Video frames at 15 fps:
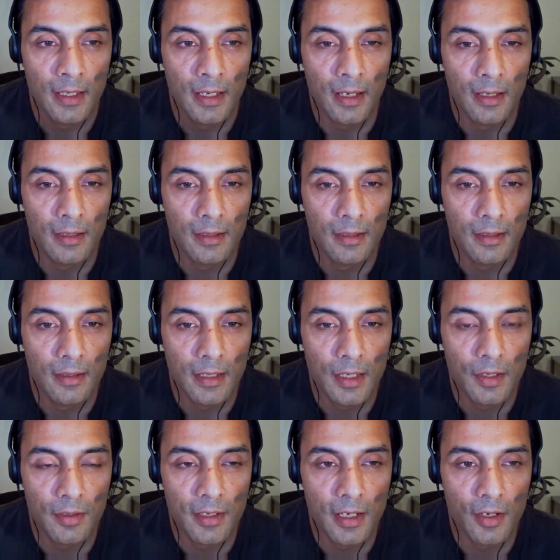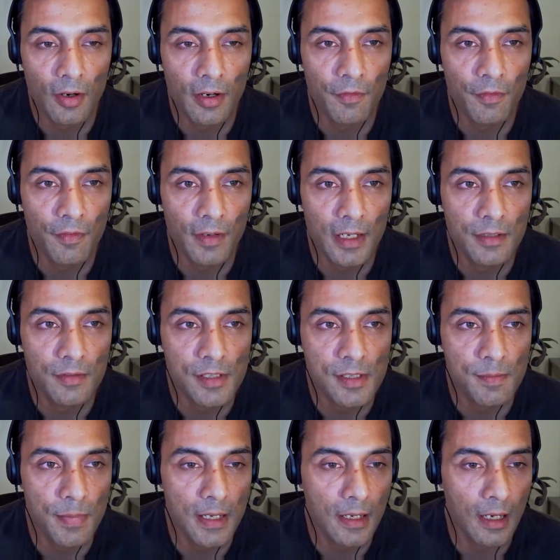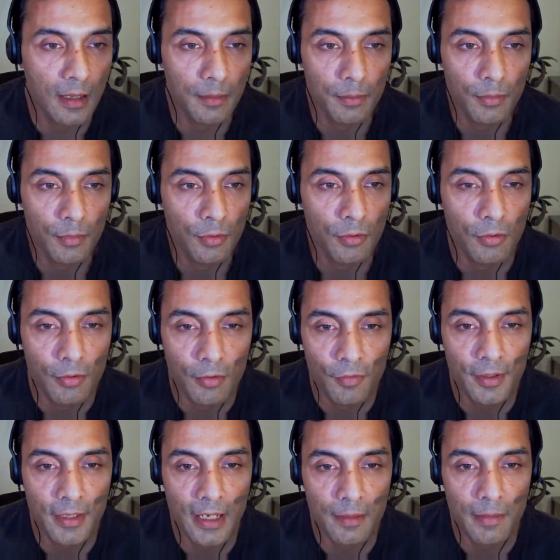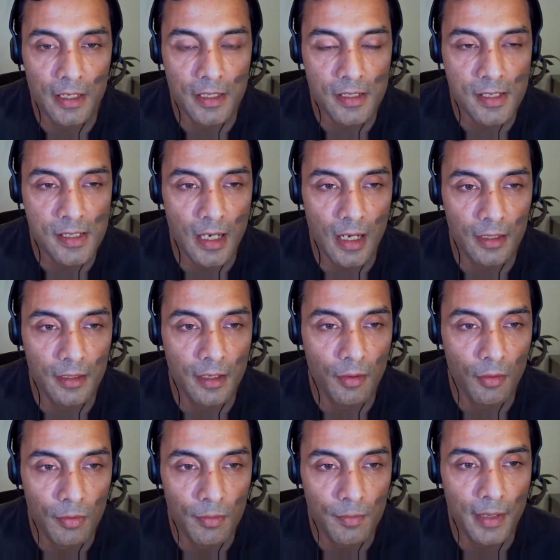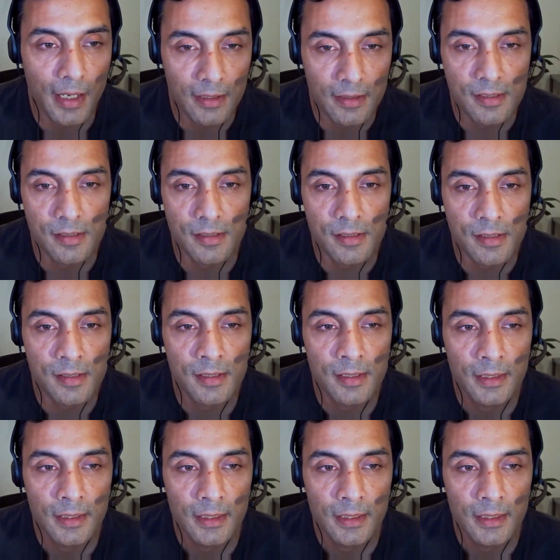and, they're not afraid to speak up or, for that matter, start their own practices.